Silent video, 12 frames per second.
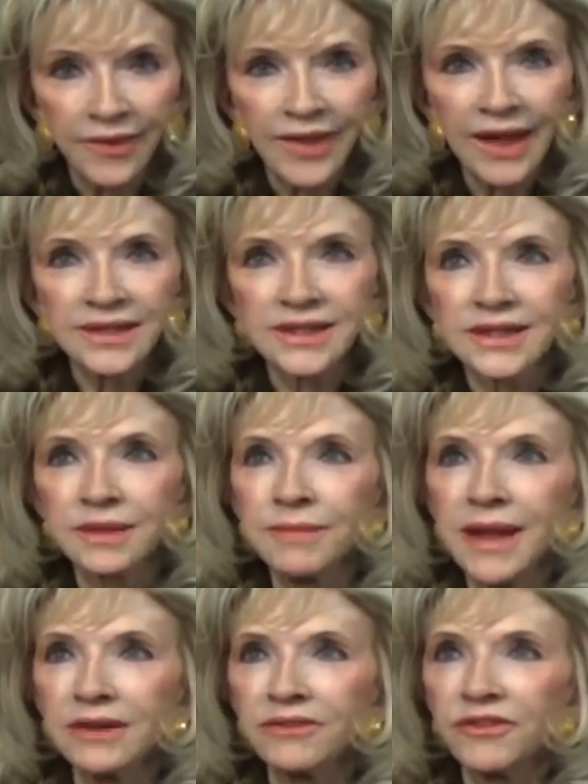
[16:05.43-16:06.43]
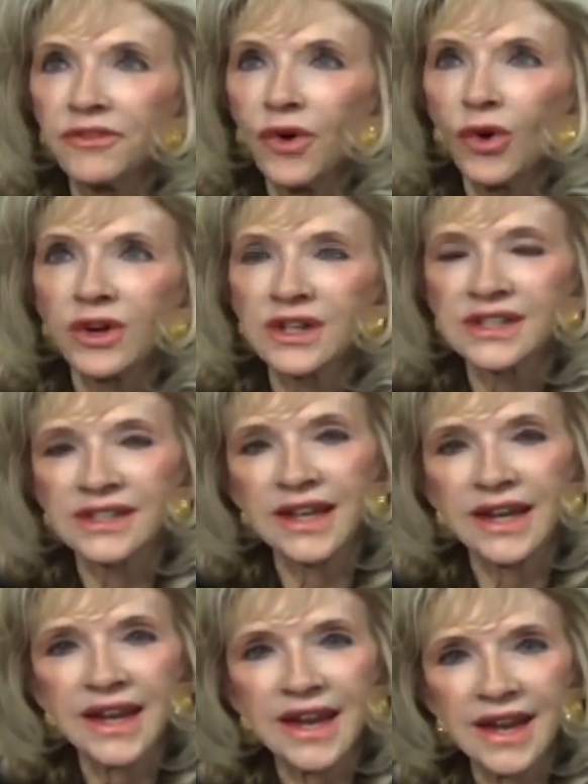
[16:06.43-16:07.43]
That's the main focus
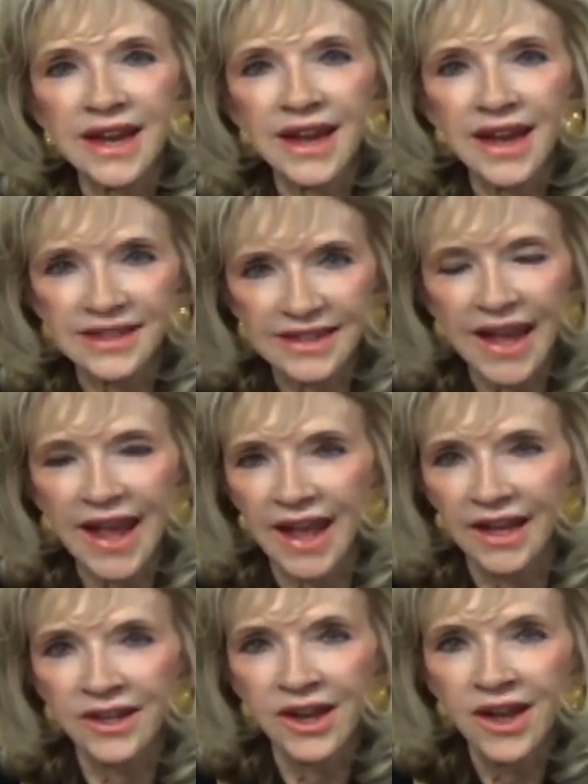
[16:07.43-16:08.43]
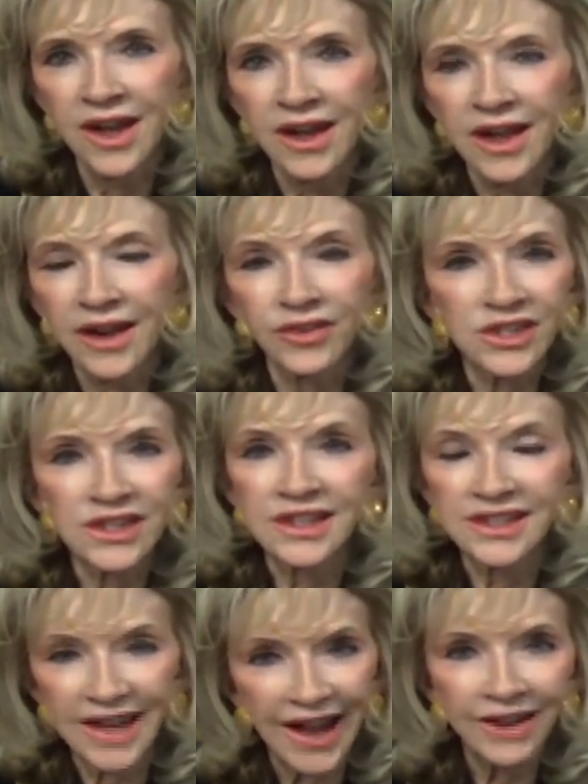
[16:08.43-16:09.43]
that he has had ever
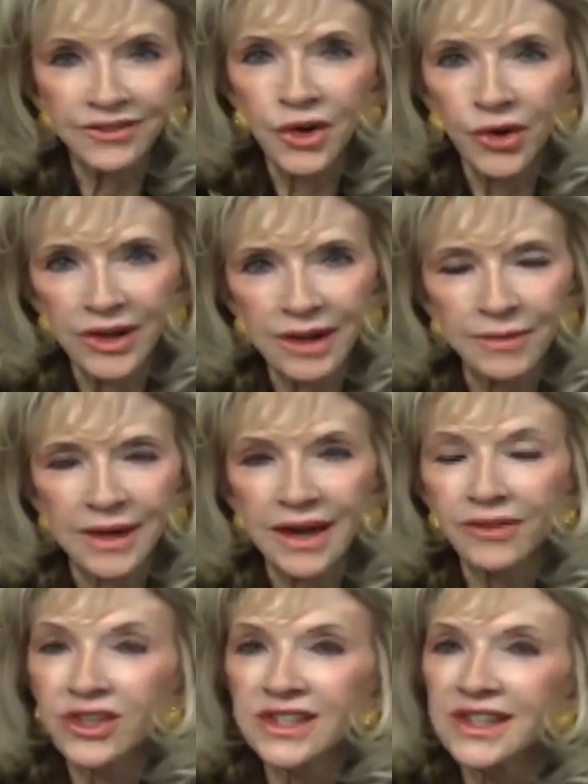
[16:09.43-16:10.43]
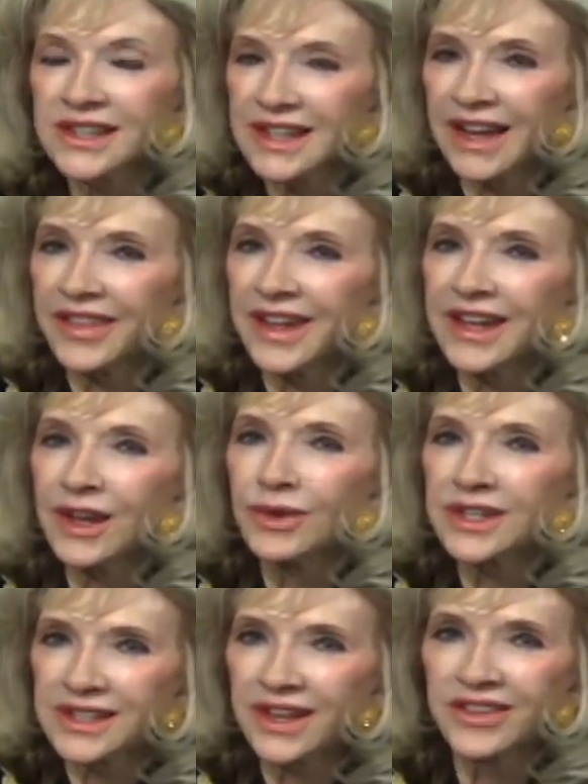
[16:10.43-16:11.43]
since I've known him. And ever since I think he
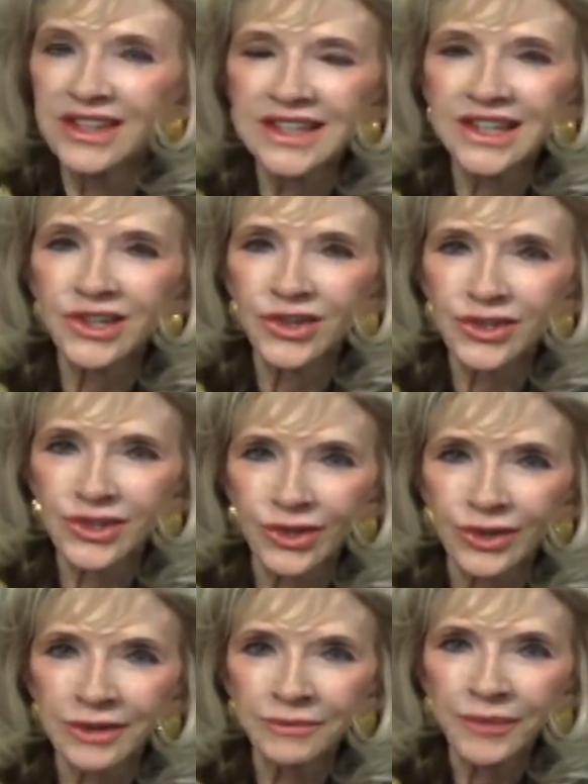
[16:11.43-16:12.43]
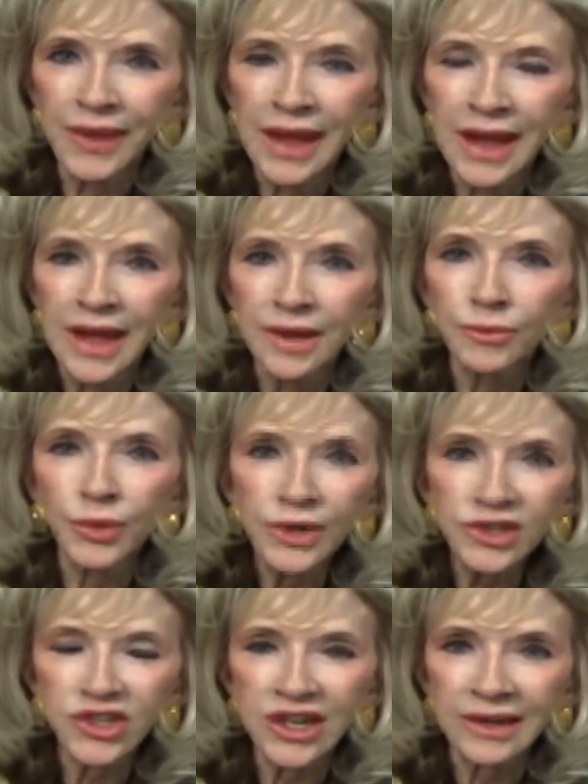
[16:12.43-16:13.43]
was 17 years old.
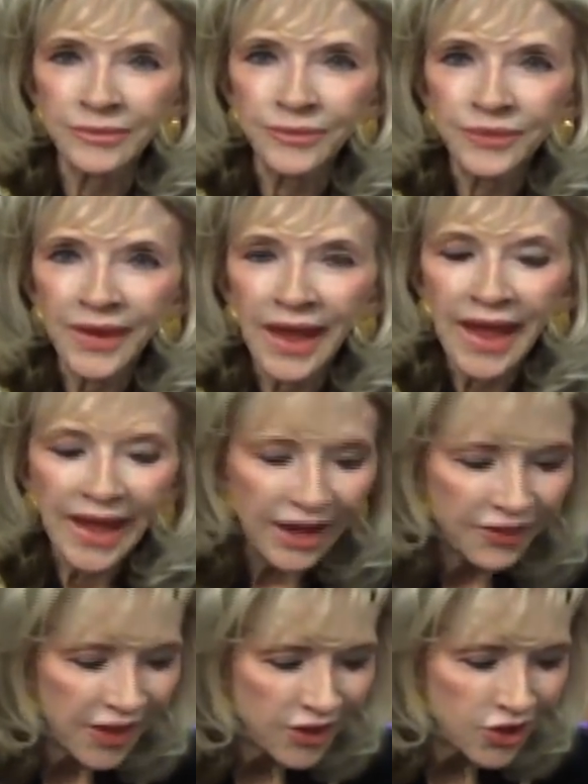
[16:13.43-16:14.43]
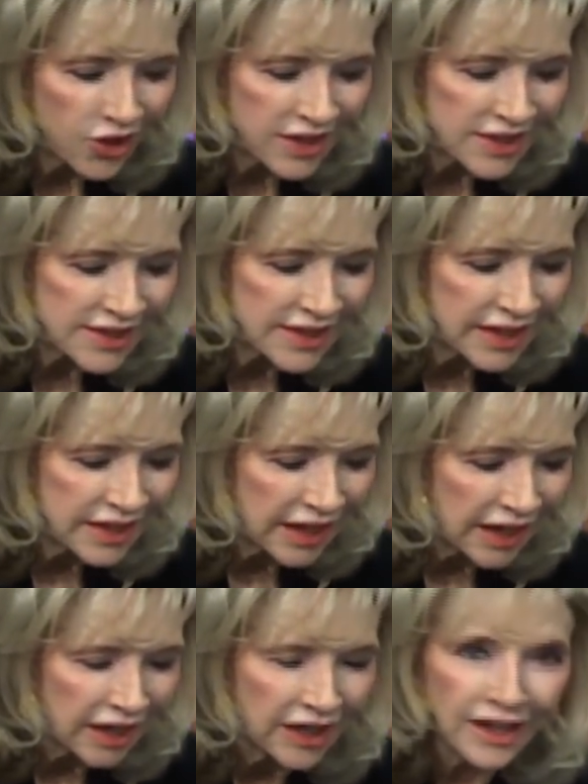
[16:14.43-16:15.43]
Preaching. And I think you're going to see
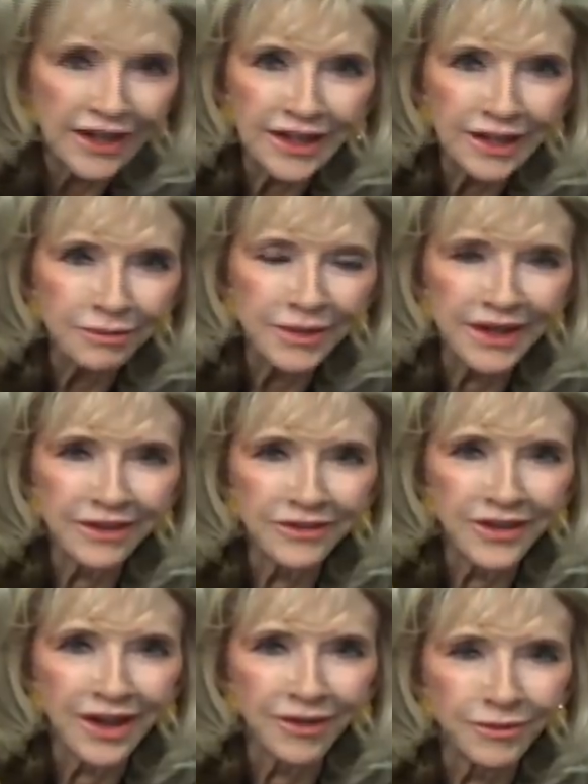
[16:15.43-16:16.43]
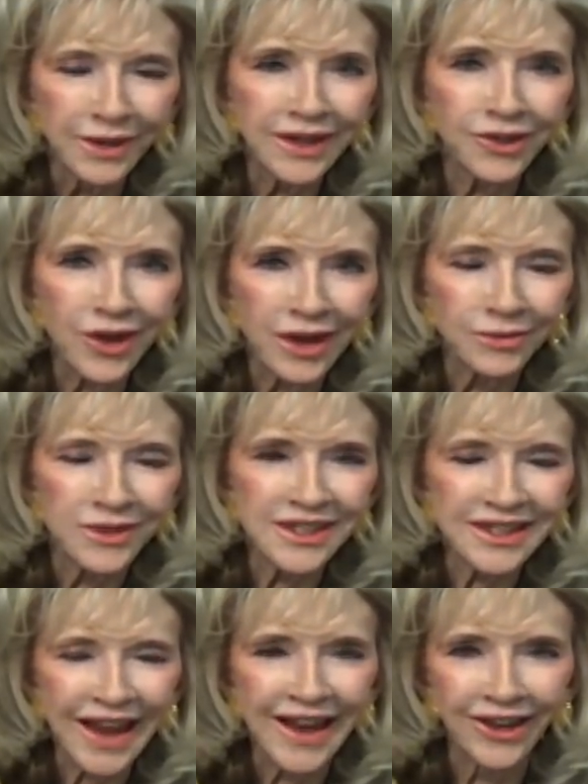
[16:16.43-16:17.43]
a little bit of Billy
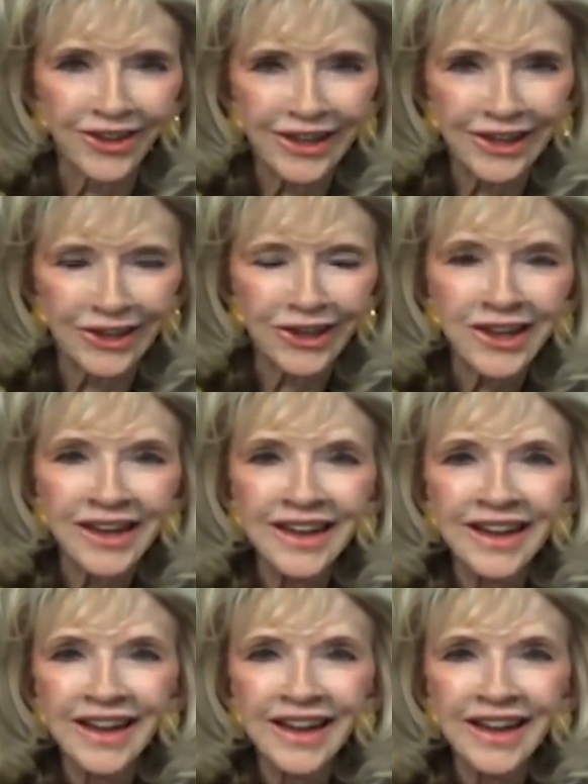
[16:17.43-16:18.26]
Graham's style here